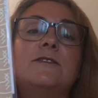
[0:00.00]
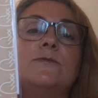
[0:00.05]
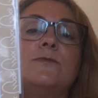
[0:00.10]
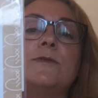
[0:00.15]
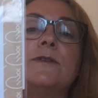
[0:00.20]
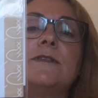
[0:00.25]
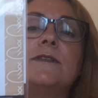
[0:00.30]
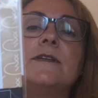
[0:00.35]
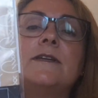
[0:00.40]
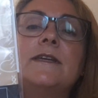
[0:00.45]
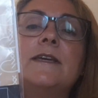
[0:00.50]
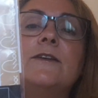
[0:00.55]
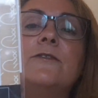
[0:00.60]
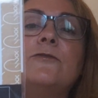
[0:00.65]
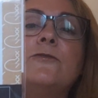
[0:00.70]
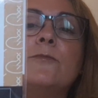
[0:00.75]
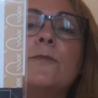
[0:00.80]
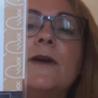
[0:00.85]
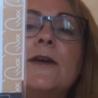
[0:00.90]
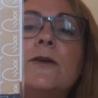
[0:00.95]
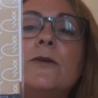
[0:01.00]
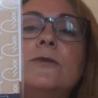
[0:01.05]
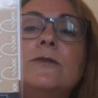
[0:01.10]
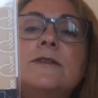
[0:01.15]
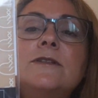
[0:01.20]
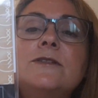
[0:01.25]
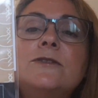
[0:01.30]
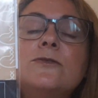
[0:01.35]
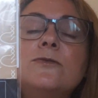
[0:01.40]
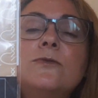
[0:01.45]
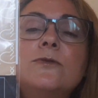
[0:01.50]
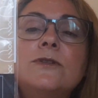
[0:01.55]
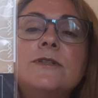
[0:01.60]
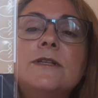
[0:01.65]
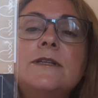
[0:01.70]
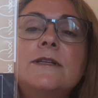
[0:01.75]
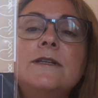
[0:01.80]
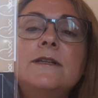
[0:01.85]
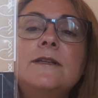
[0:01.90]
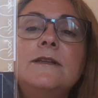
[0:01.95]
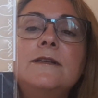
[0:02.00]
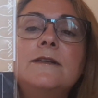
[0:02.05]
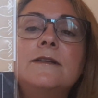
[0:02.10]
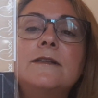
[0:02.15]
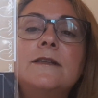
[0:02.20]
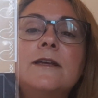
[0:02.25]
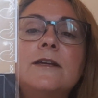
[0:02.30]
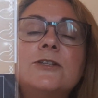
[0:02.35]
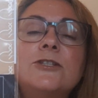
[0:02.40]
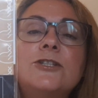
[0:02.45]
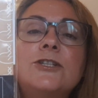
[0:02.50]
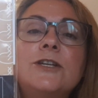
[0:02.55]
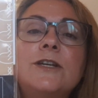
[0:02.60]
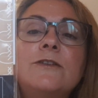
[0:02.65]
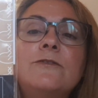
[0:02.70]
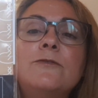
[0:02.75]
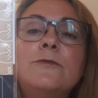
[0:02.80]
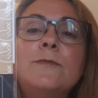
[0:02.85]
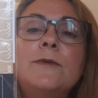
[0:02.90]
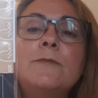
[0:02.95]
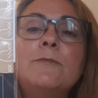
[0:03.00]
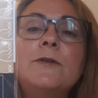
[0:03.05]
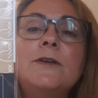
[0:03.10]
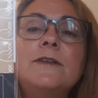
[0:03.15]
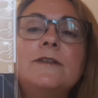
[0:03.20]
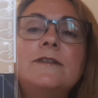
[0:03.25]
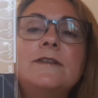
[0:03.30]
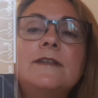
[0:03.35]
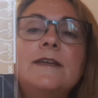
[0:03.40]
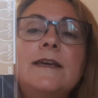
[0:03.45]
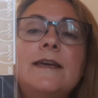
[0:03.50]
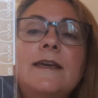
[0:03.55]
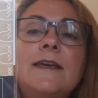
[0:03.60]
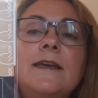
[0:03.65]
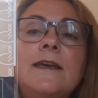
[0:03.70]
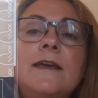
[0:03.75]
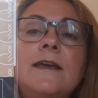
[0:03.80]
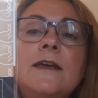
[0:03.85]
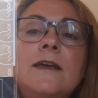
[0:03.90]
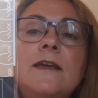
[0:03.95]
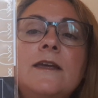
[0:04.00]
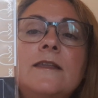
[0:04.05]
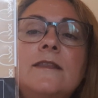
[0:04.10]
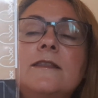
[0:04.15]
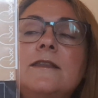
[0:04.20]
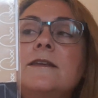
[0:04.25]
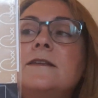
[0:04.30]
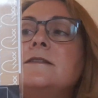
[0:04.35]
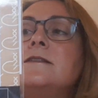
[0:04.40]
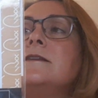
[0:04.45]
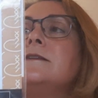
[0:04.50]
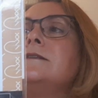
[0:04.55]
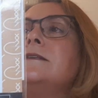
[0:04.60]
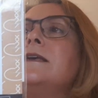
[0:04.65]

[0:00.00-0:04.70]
was a gift from my oldest daughter last year for my birthday. This is